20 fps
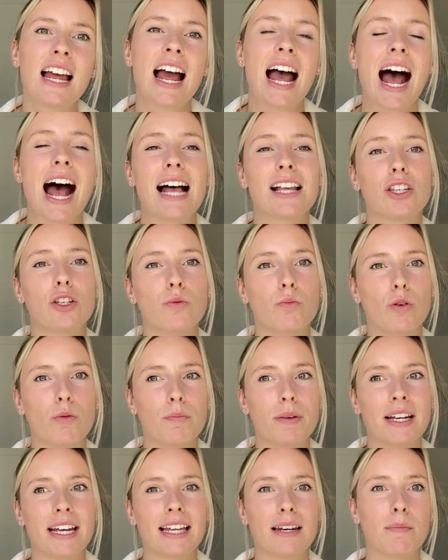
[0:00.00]
as you won't
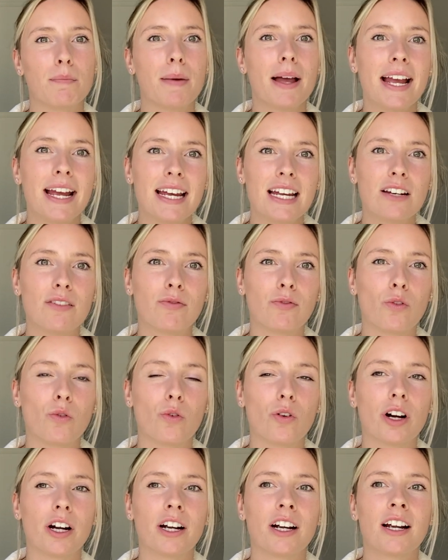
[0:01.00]
be getting paid
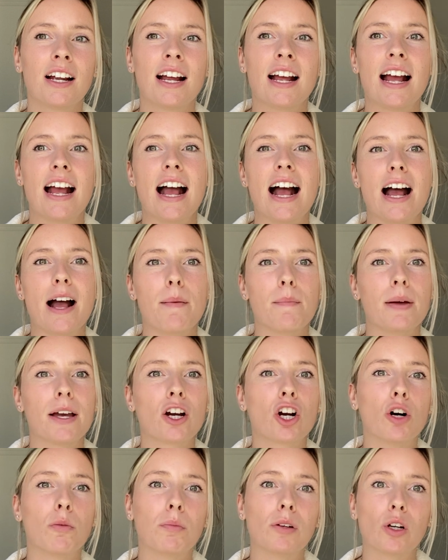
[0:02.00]
for a
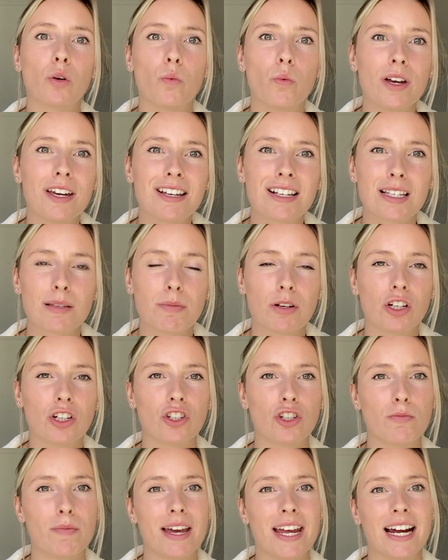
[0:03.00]
couple of weeks, because
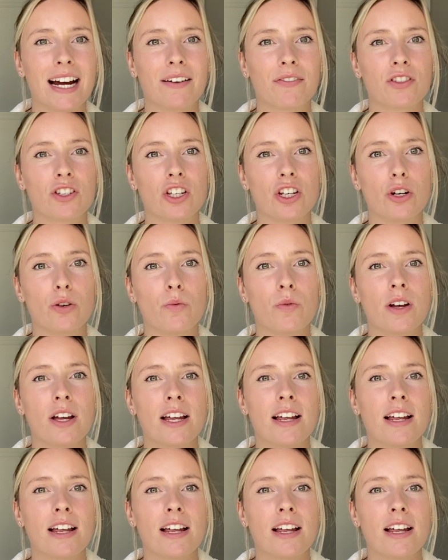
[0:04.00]
you may have to,